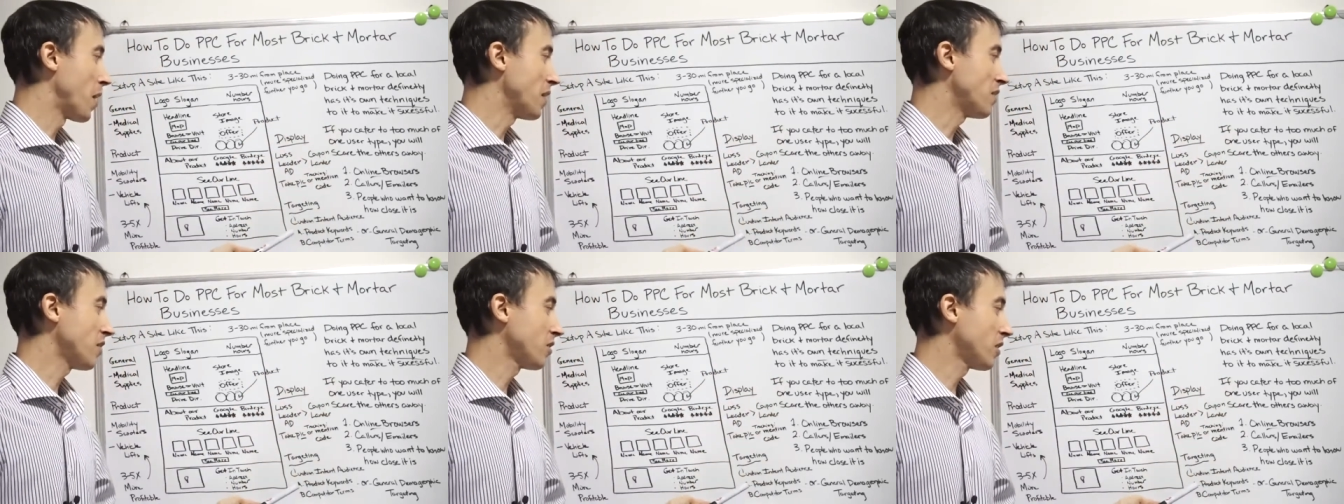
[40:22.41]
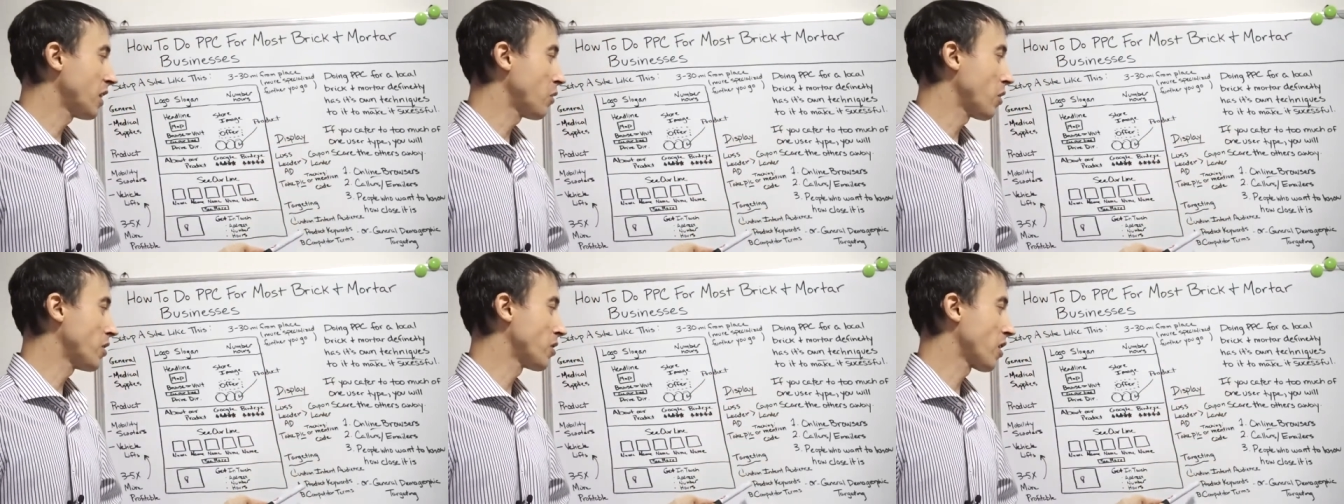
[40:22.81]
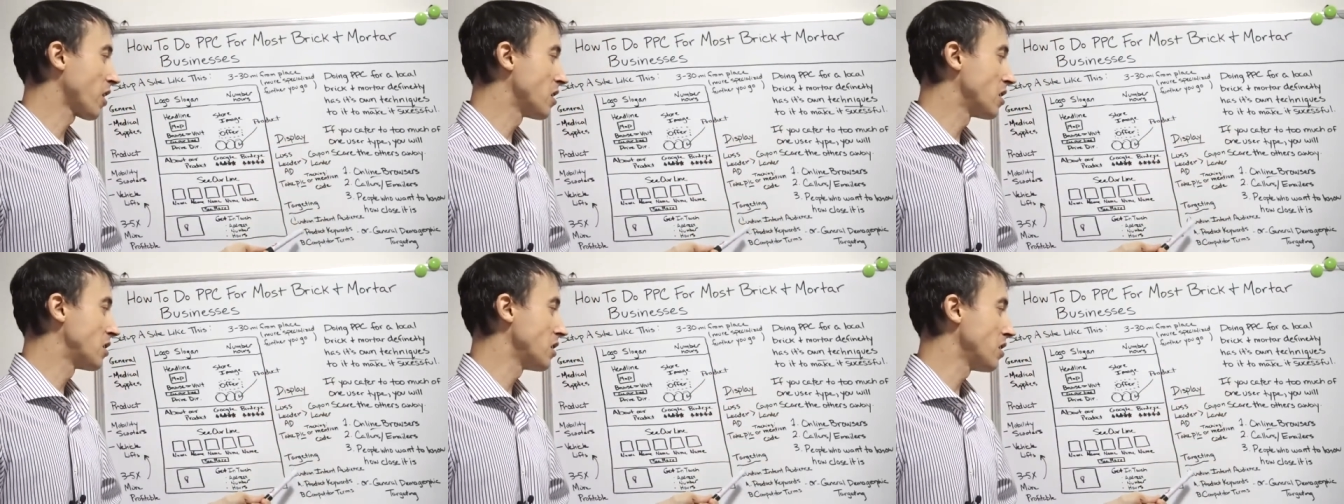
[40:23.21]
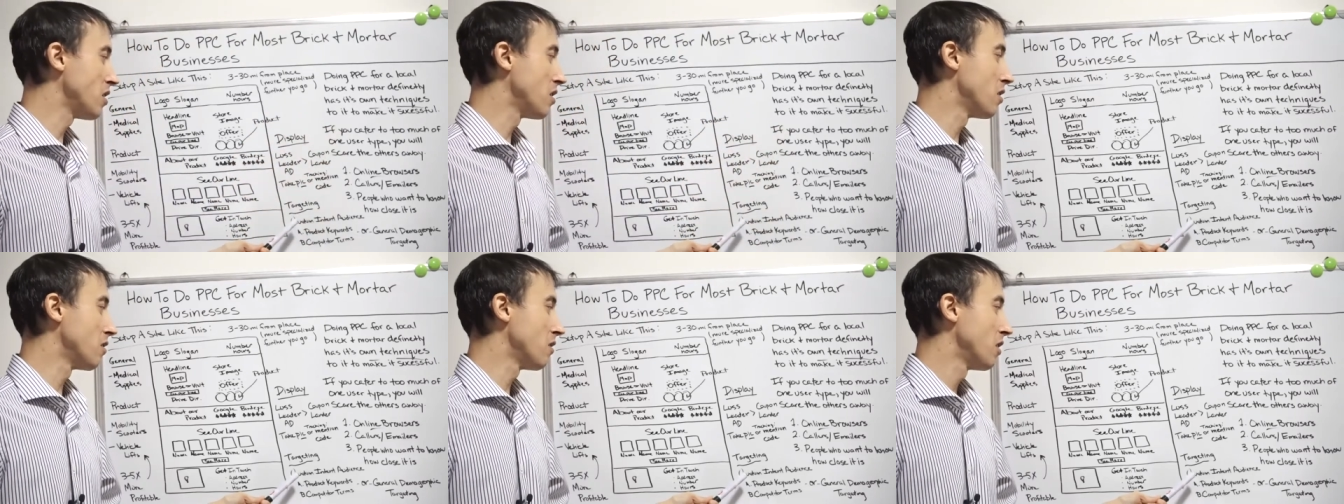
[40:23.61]
basically what you're going to
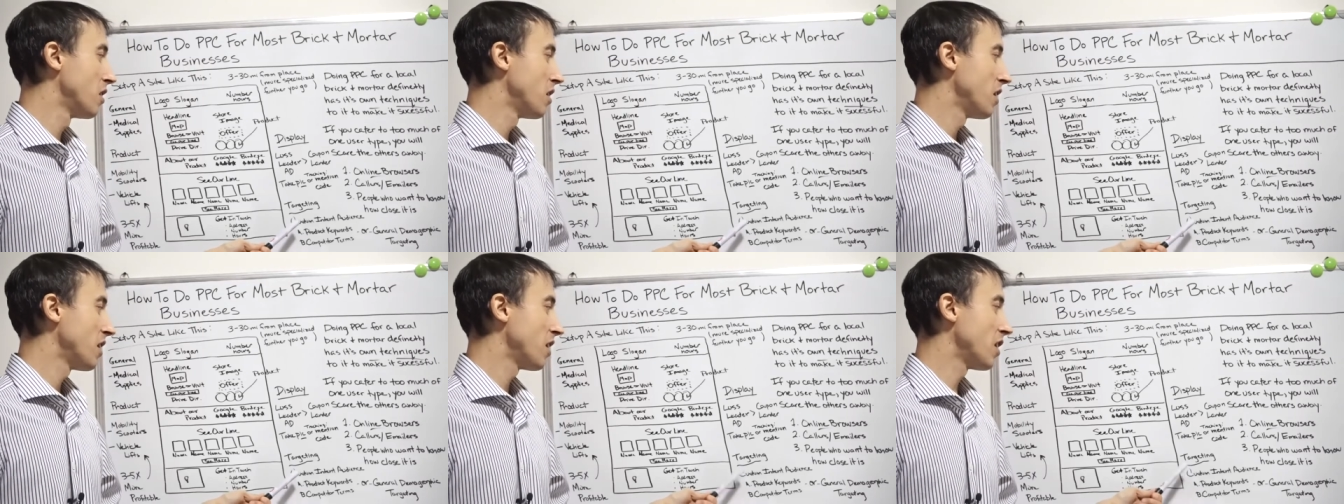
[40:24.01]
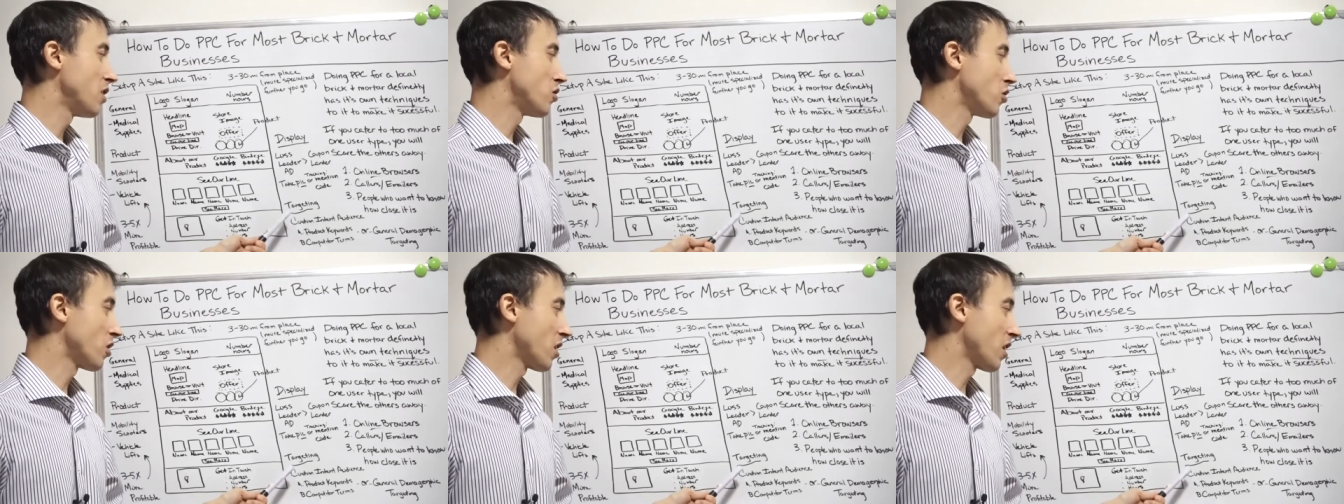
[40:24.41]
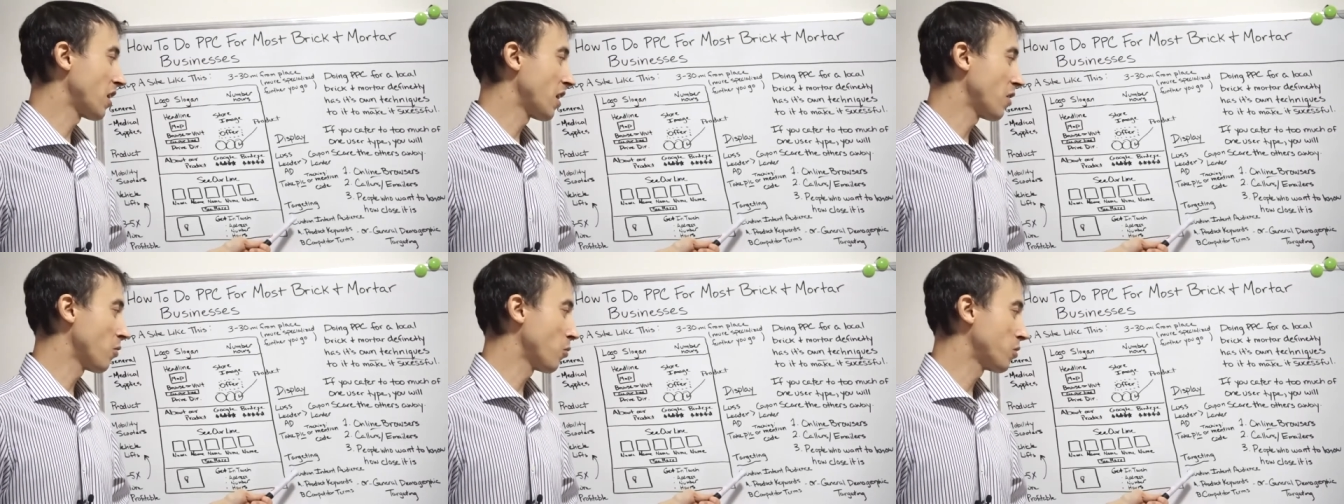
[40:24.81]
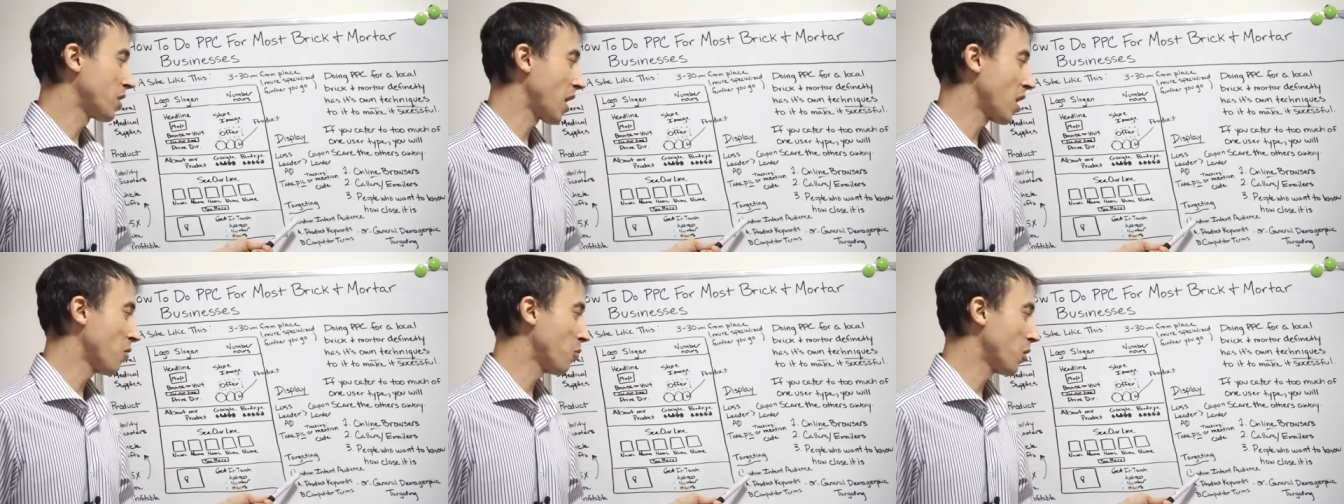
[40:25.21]
do is you're going to
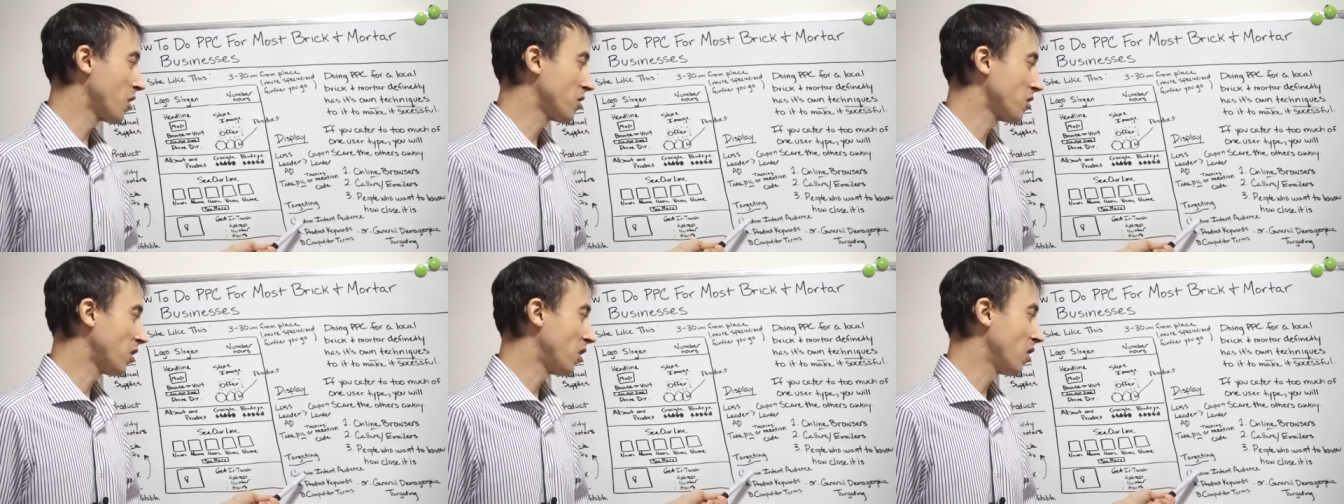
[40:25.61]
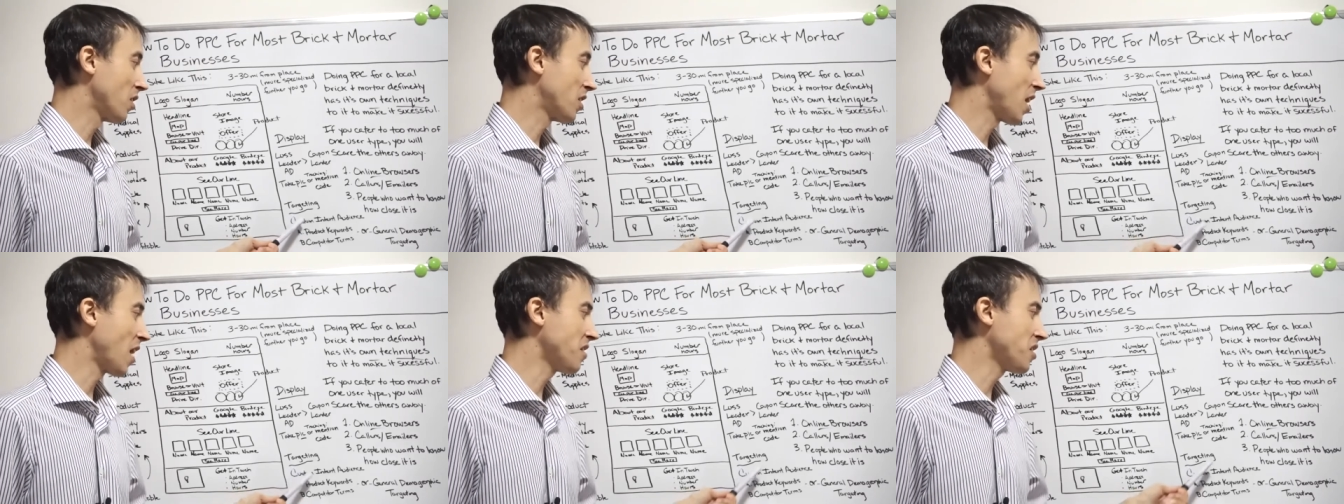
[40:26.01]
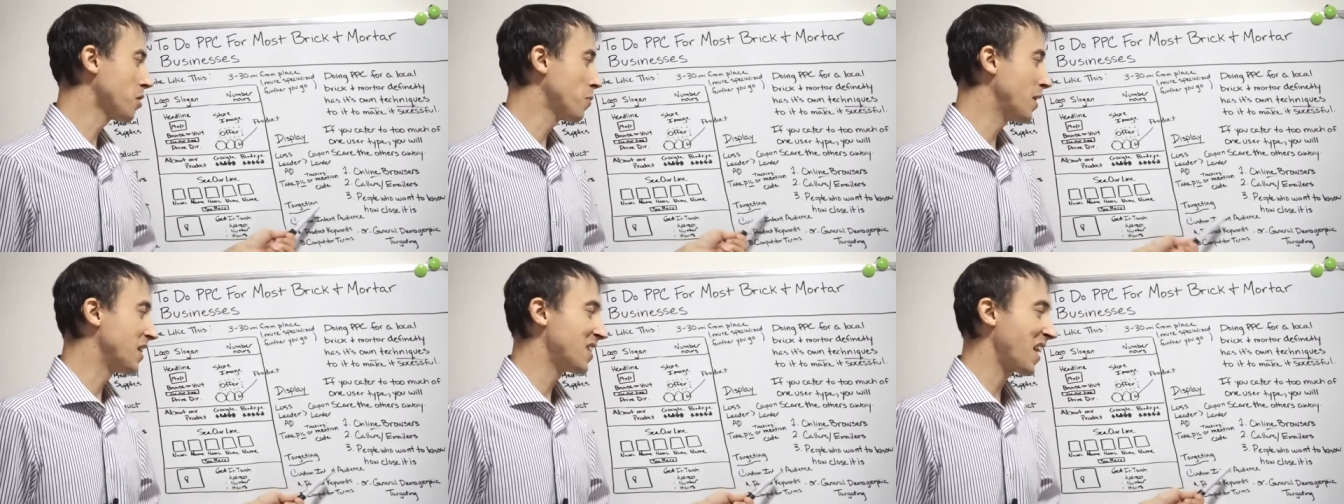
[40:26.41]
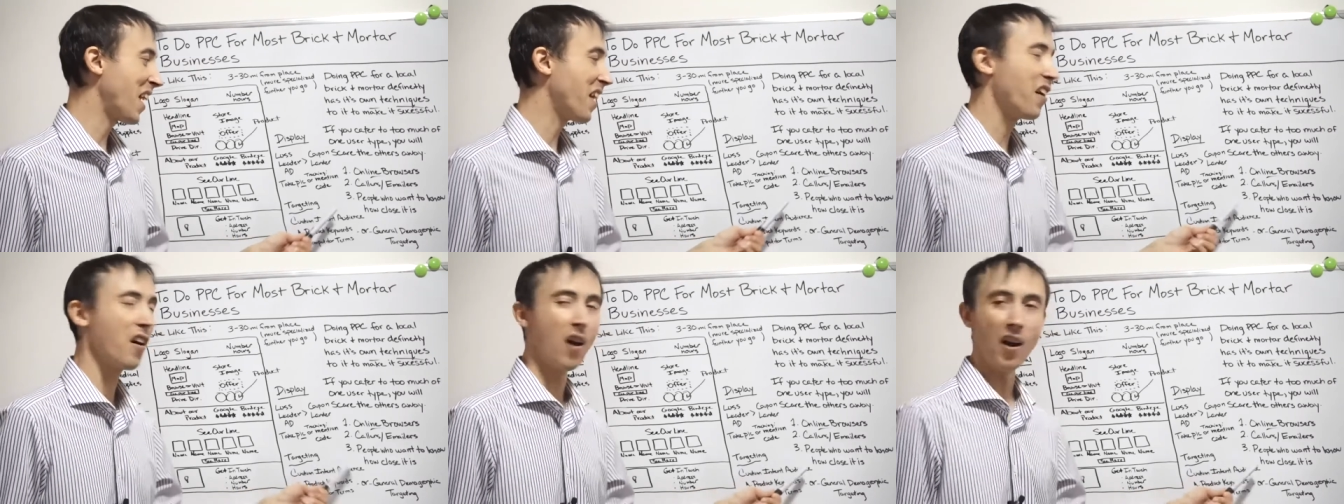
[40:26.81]
set up what is called custom
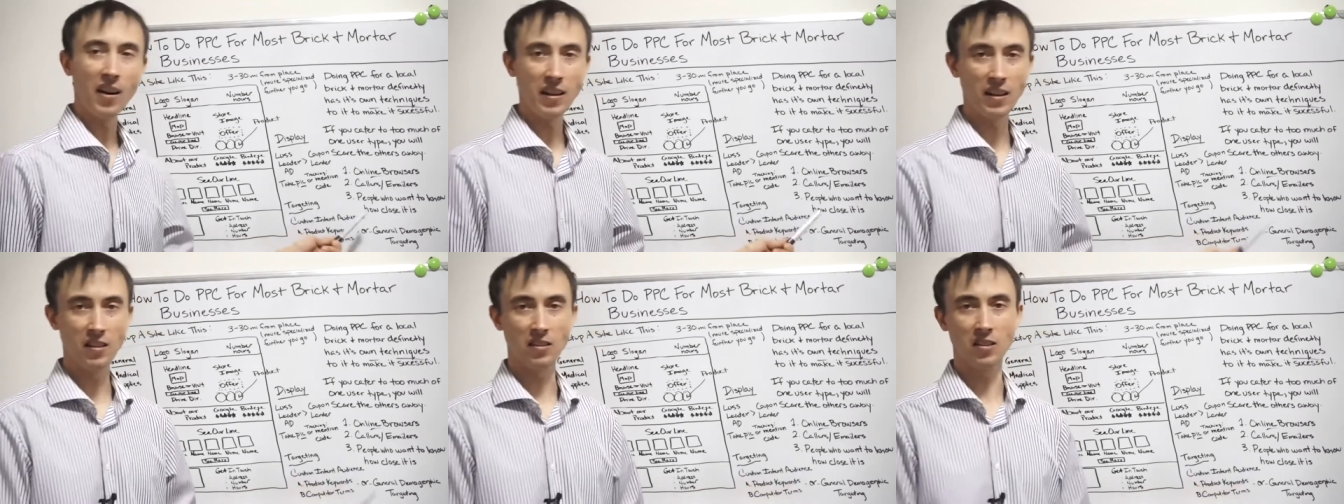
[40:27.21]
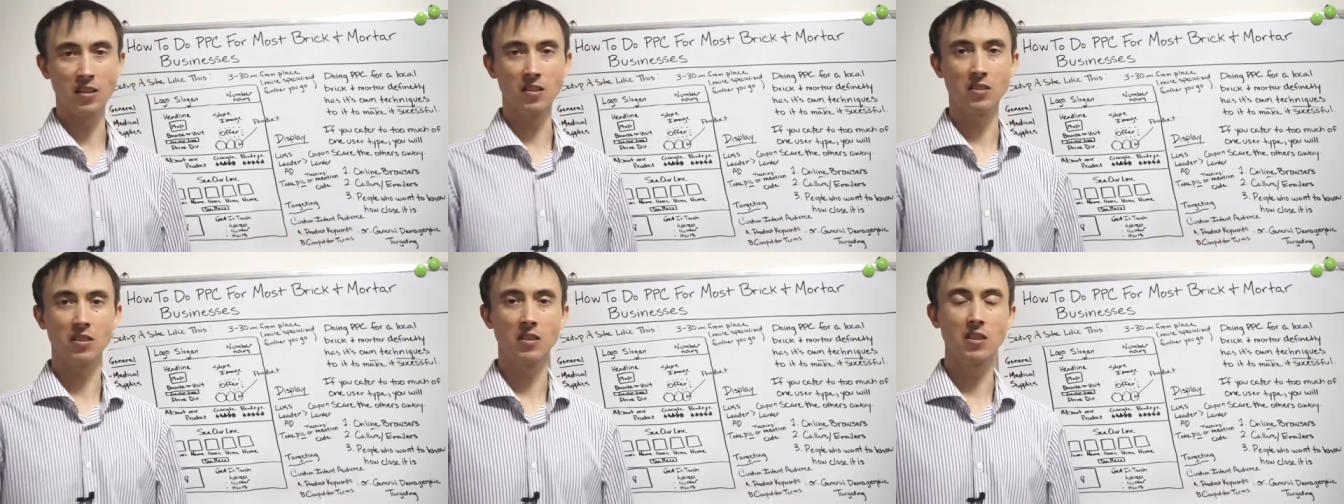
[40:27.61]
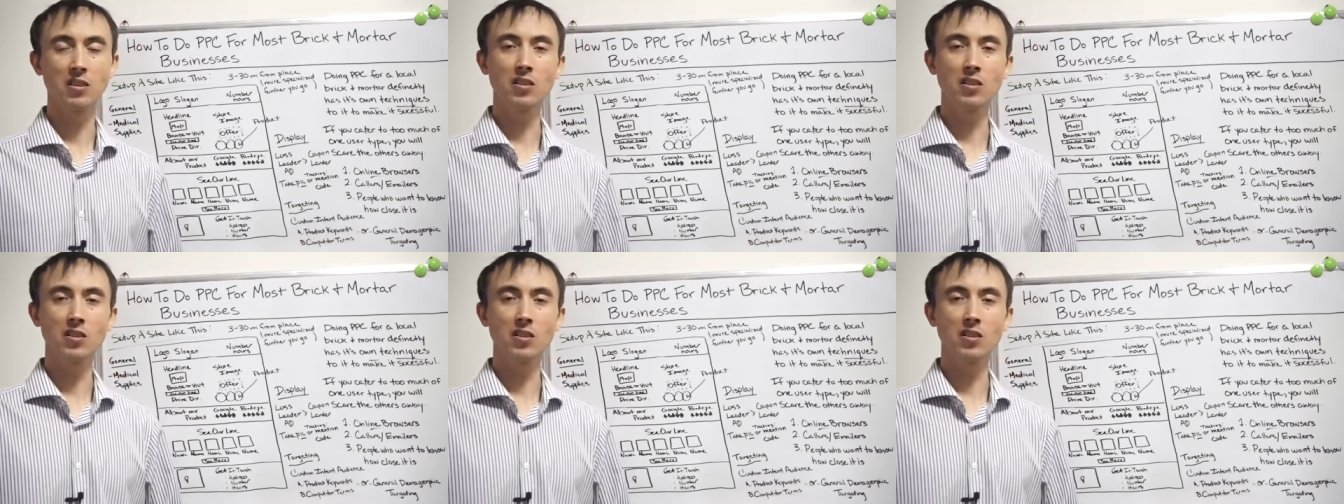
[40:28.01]
intent audiences.